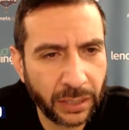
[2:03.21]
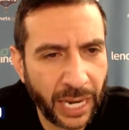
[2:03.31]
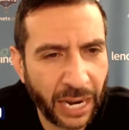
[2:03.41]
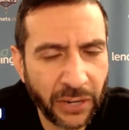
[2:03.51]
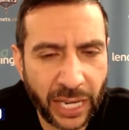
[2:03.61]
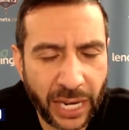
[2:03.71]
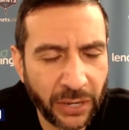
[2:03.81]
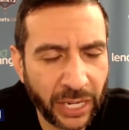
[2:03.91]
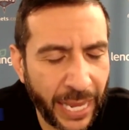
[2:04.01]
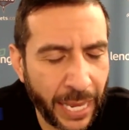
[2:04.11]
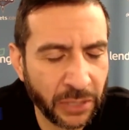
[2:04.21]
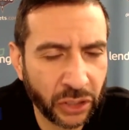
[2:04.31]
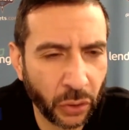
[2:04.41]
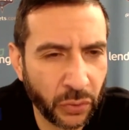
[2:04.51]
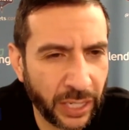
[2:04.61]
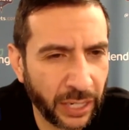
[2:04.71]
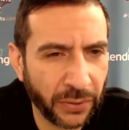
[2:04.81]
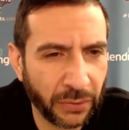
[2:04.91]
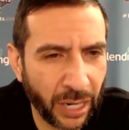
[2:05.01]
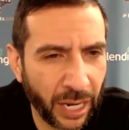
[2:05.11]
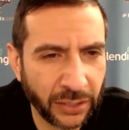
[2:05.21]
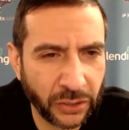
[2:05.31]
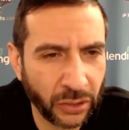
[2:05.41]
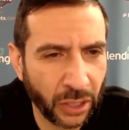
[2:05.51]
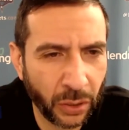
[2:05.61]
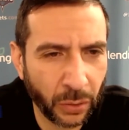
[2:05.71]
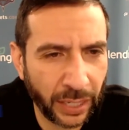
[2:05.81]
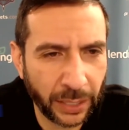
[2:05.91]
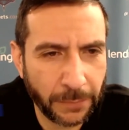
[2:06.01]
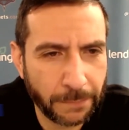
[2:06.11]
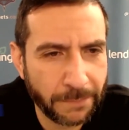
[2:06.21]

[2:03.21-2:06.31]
every every game is so different, Rod, as you know, like